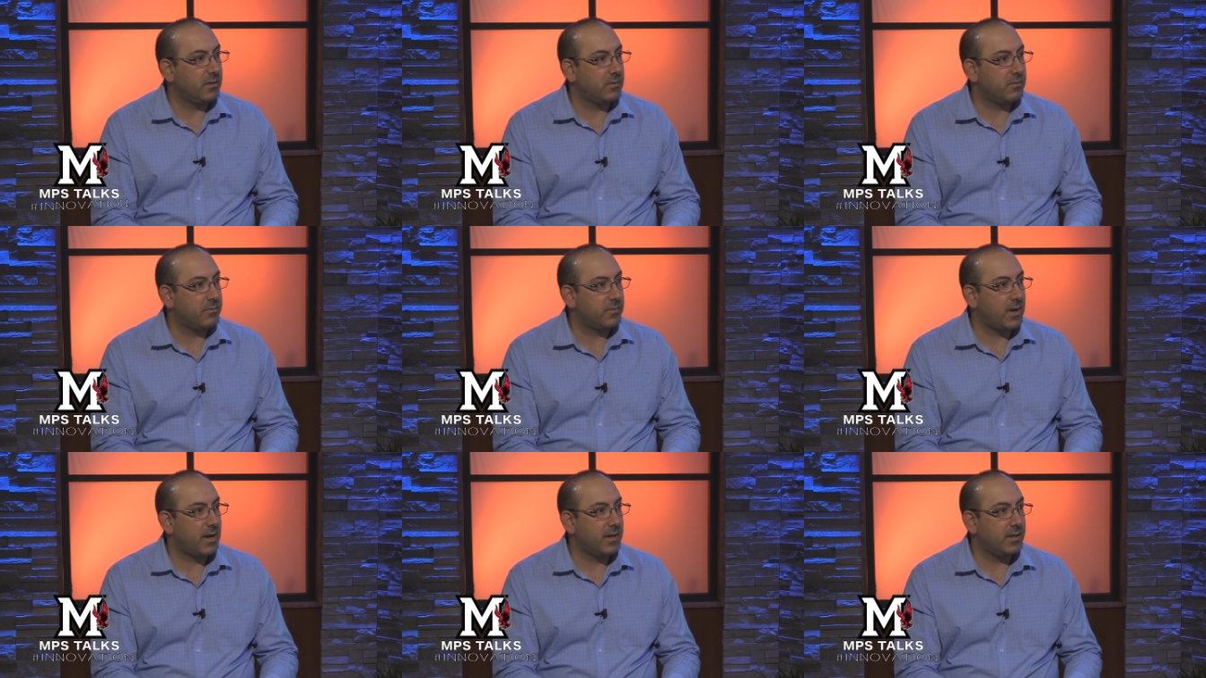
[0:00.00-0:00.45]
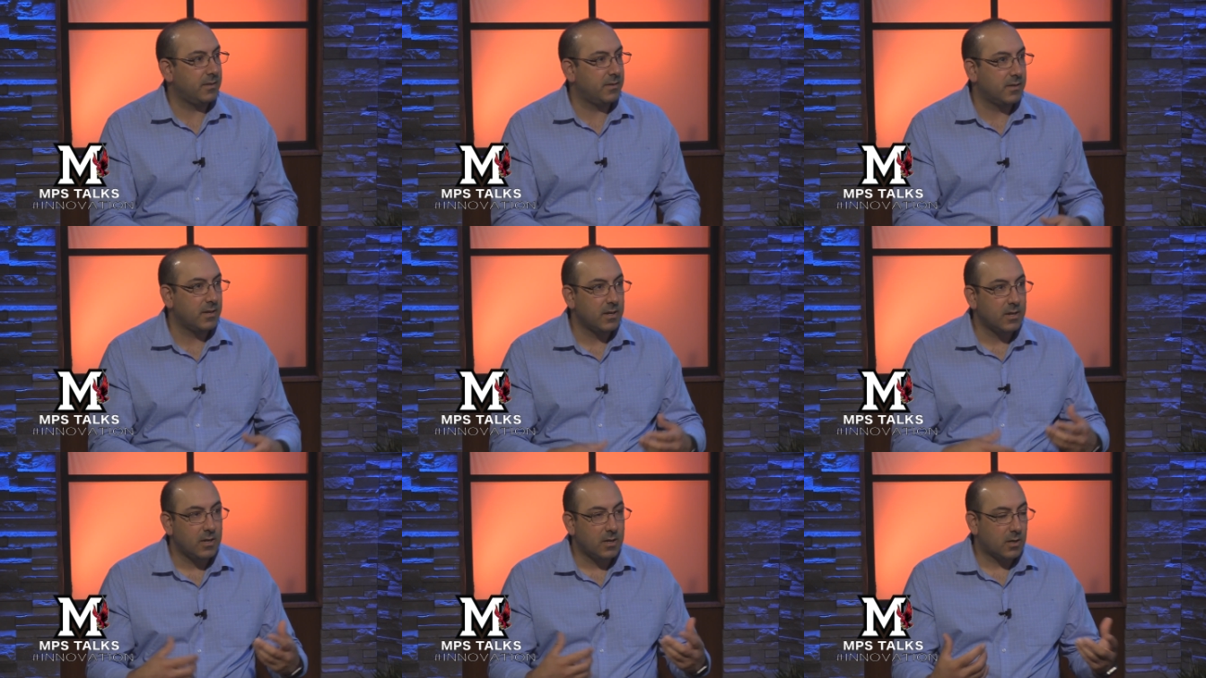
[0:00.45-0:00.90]
Do you find,
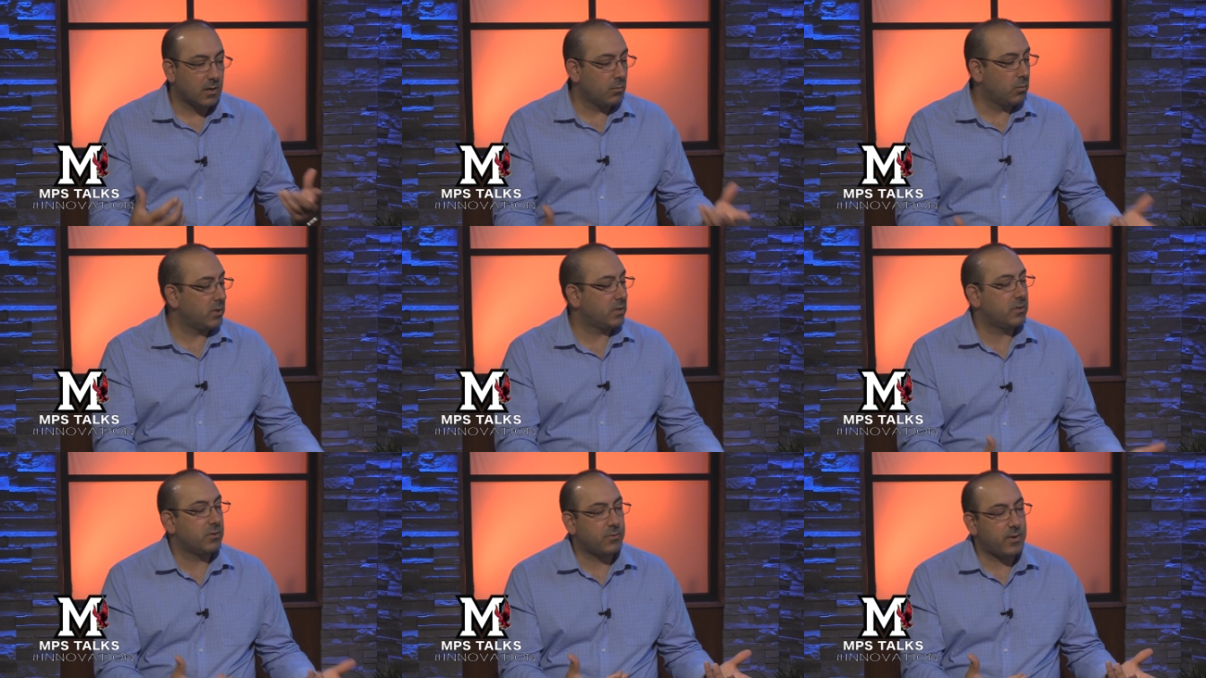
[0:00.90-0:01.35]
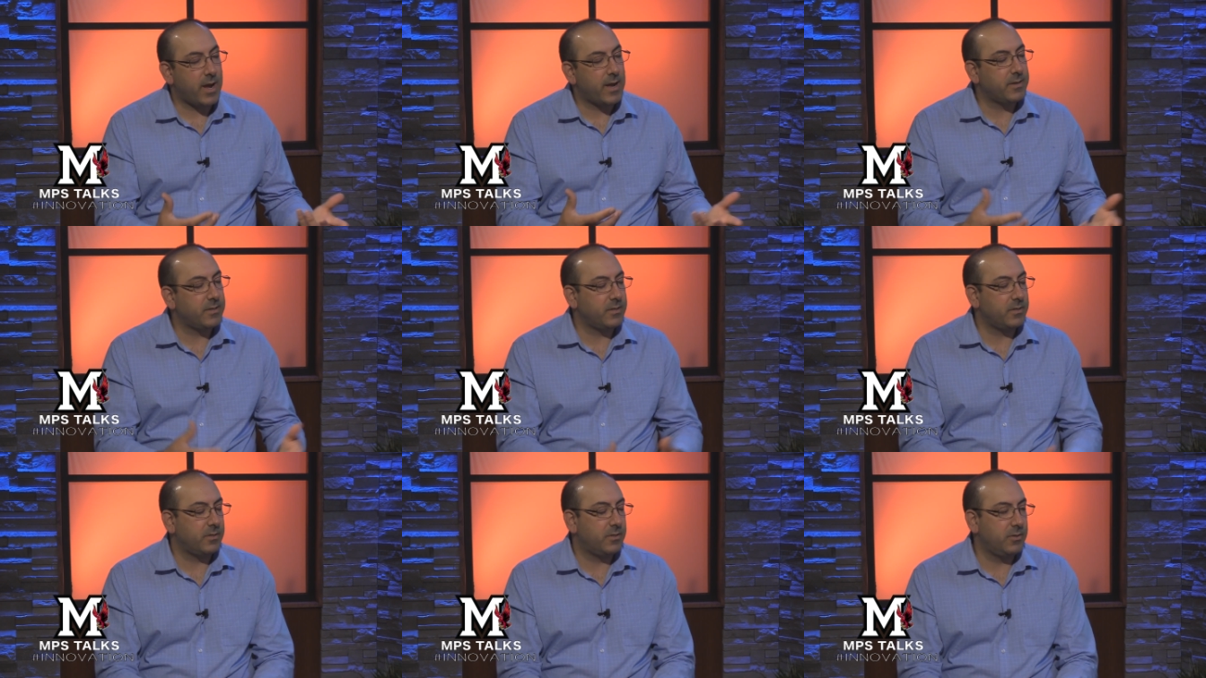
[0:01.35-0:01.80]
or what
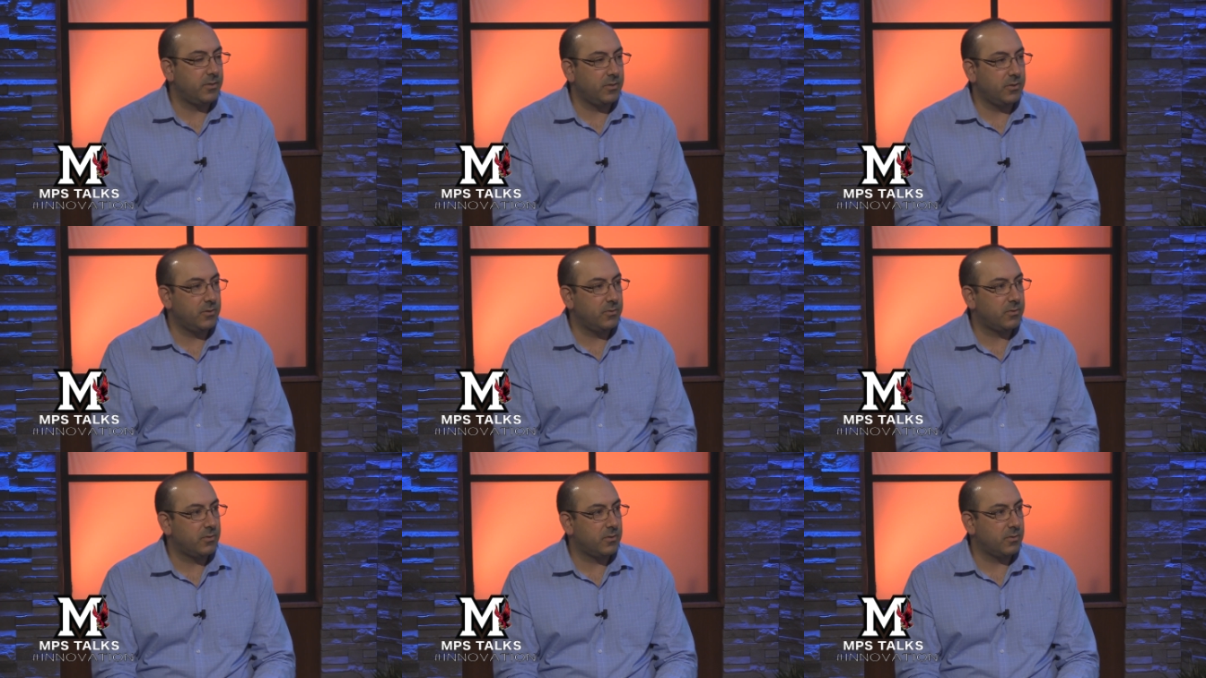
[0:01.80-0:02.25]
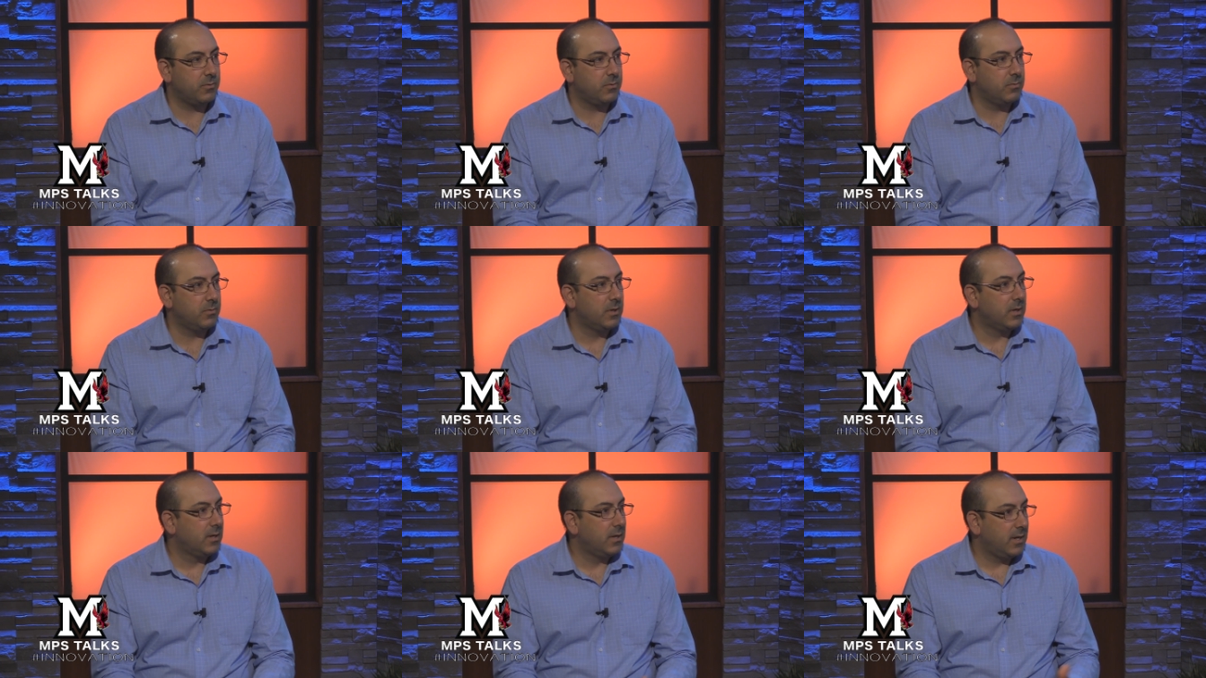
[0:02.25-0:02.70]
strategies do you use to